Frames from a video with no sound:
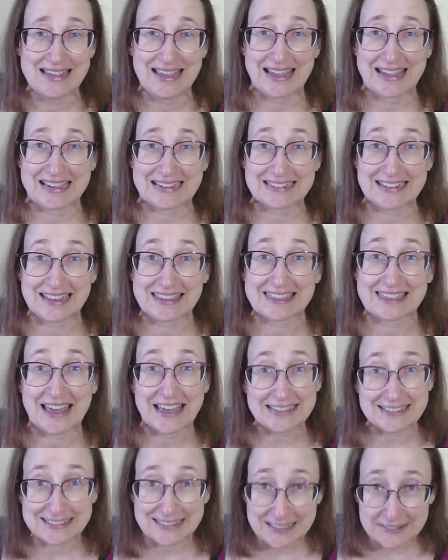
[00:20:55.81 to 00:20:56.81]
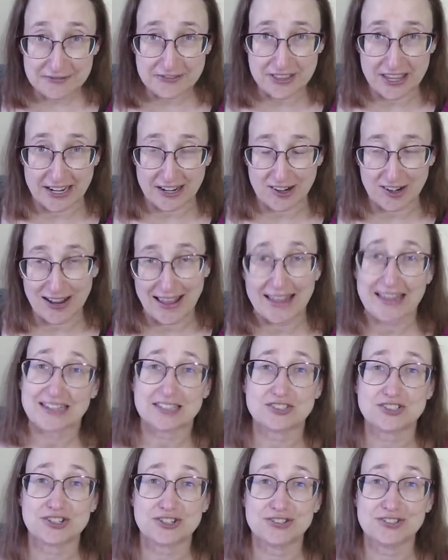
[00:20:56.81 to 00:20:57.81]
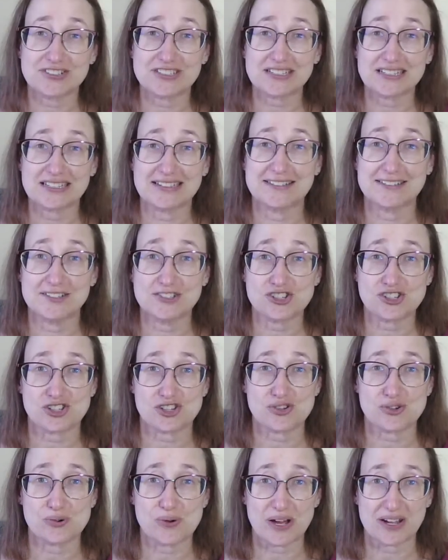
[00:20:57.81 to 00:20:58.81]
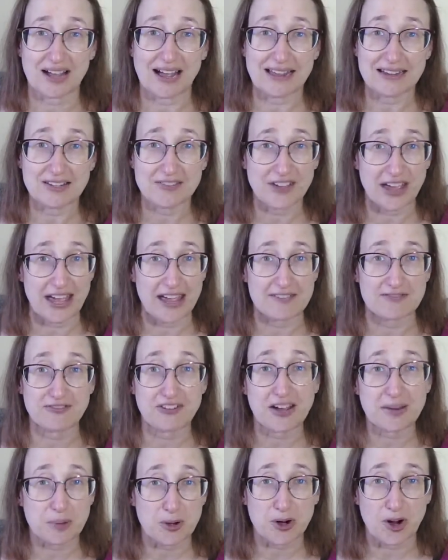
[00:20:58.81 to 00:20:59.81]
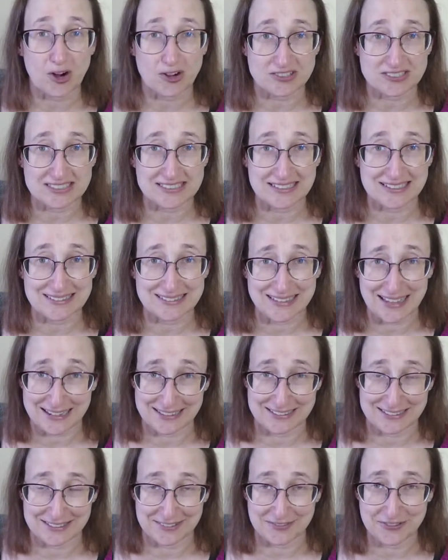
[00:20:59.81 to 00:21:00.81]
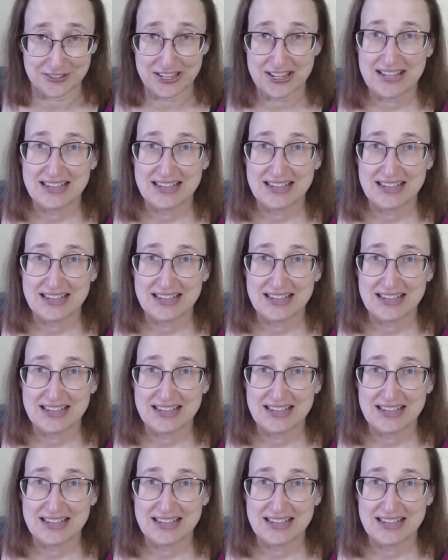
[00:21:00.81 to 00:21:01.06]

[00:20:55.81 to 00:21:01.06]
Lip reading: and they live there and turned it into kind of a fiber arts collective.